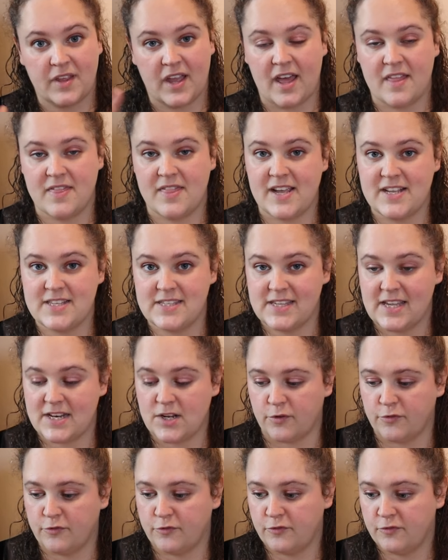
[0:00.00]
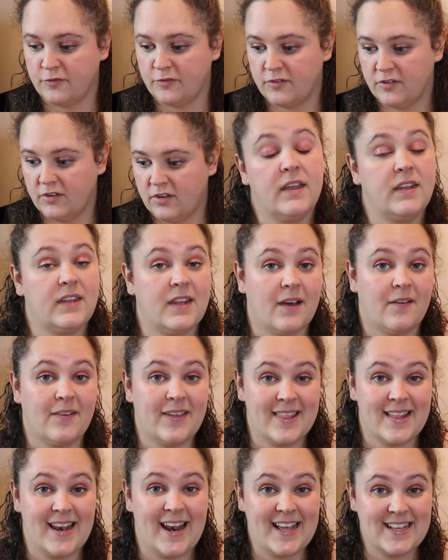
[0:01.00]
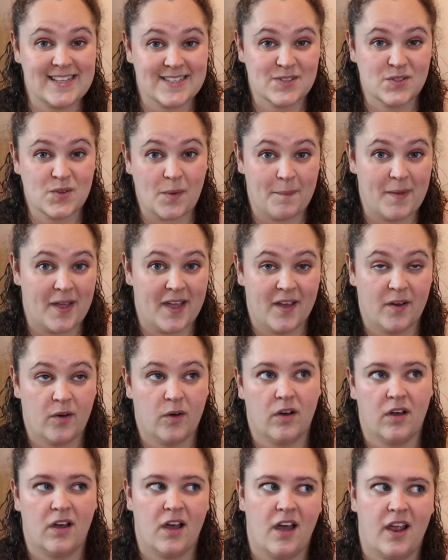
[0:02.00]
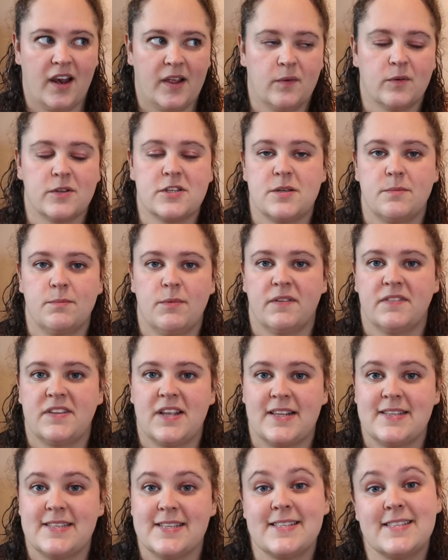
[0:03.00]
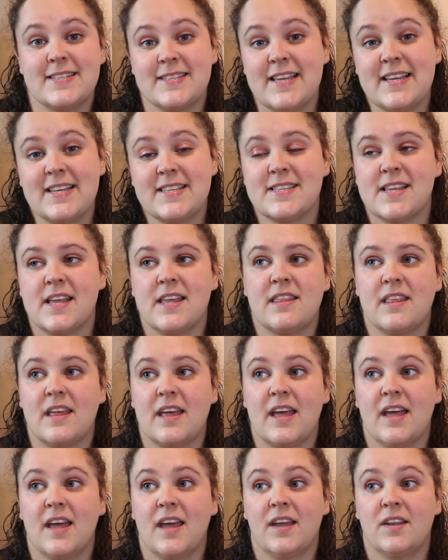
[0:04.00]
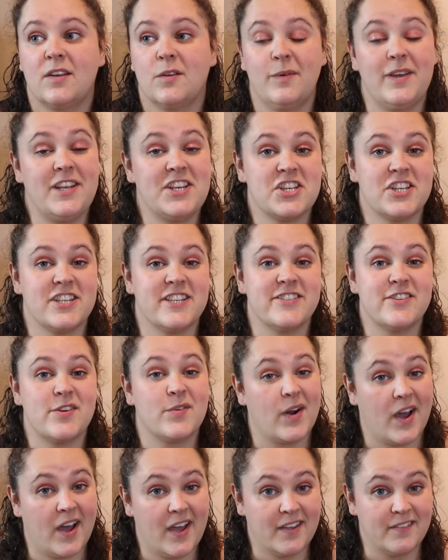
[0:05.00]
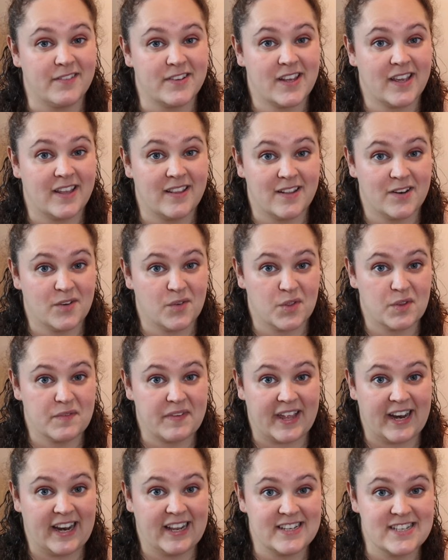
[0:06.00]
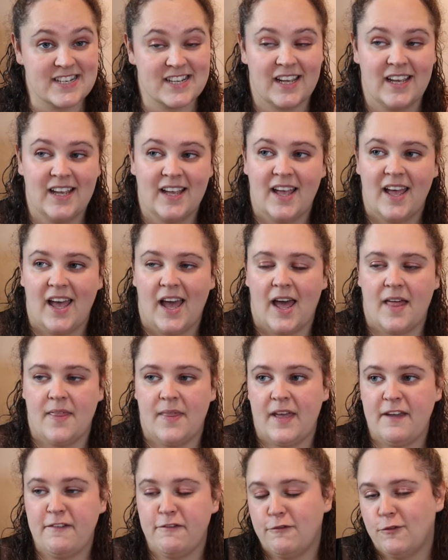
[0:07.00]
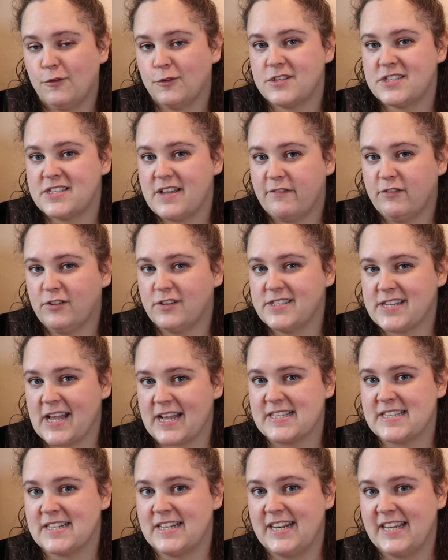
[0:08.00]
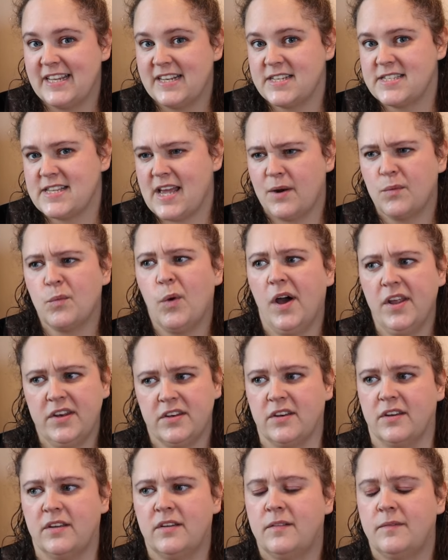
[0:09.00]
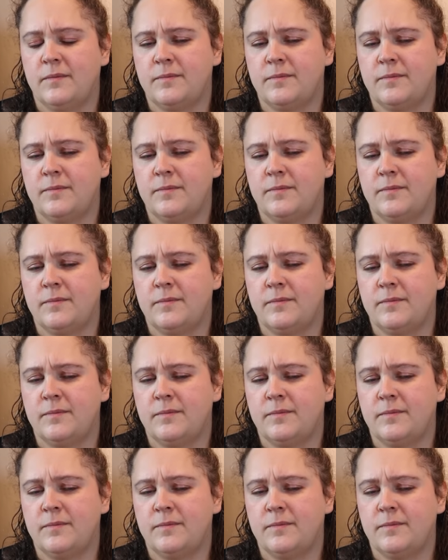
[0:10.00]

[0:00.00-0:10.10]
And they set off. Now, in the late summer or early autumn of 1066, the Norwegians arrived in the north of England and they fought several Saxon leaders and won.